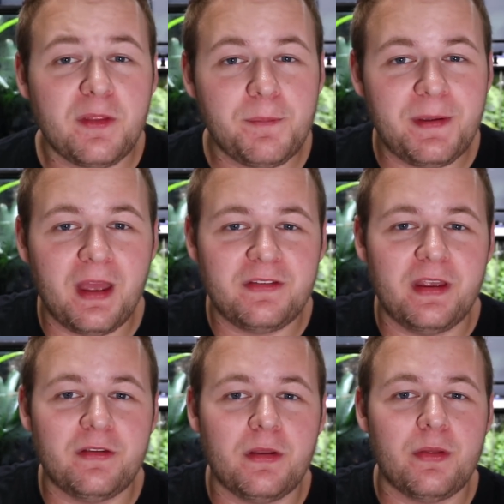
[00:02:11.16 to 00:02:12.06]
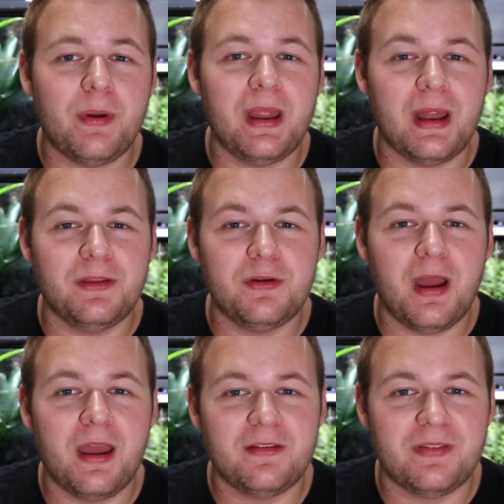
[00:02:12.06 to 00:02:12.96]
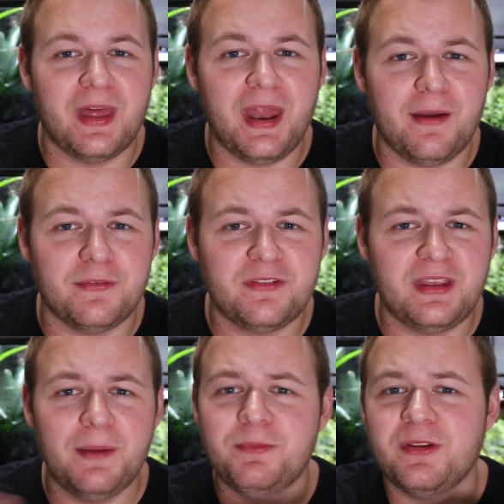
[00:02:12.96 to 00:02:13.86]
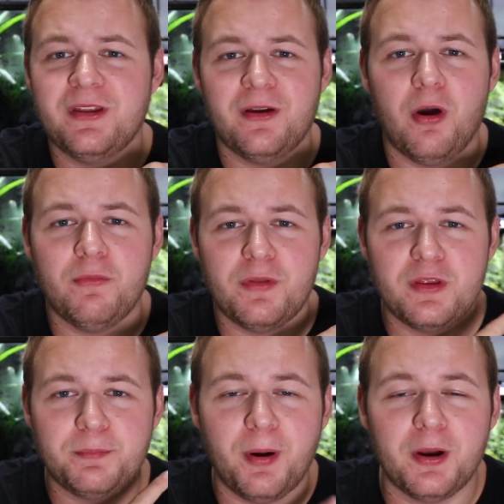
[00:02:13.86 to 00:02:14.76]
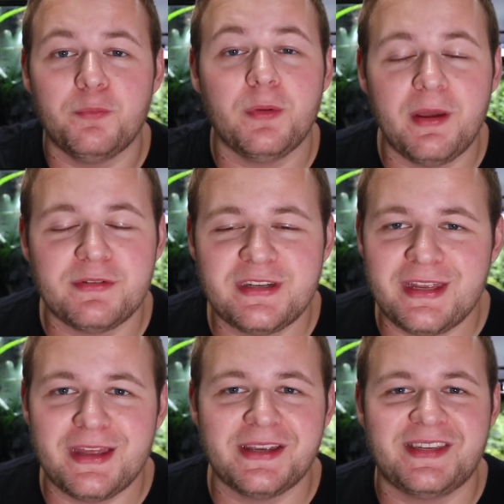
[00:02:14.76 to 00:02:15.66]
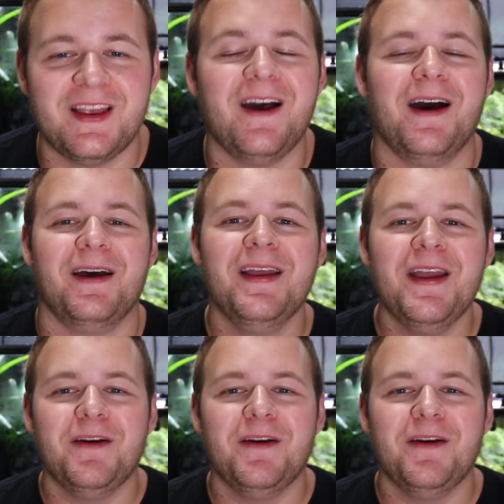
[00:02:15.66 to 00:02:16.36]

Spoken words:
that the PSA is out of the way and you guys that have skipped over this part will never see this, for